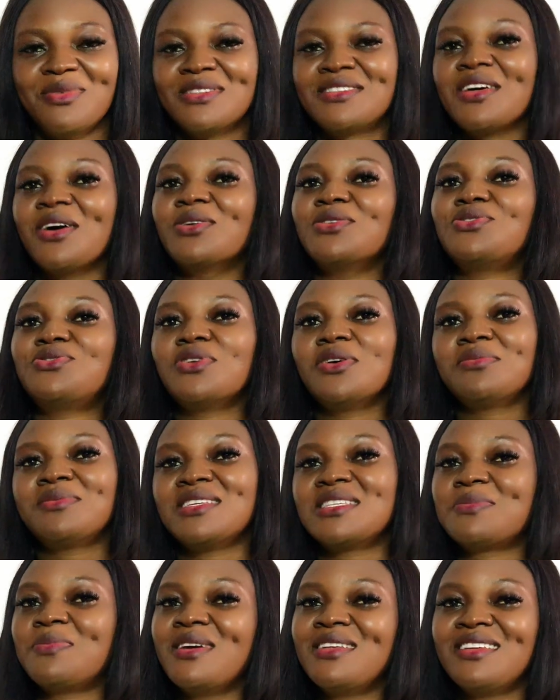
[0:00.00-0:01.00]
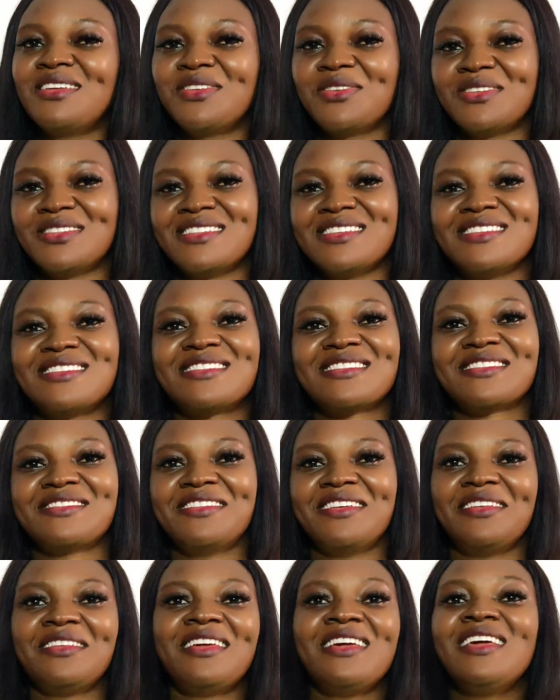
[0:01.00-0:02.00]
but I'll drop the spelling on the
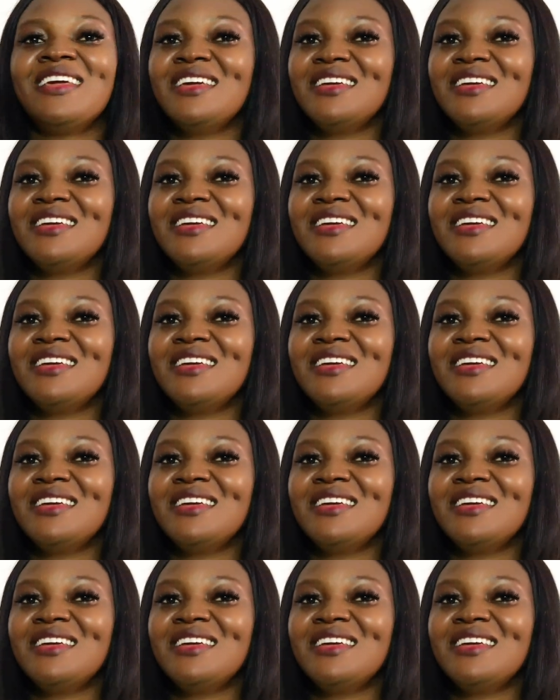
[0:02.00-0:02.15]
screen.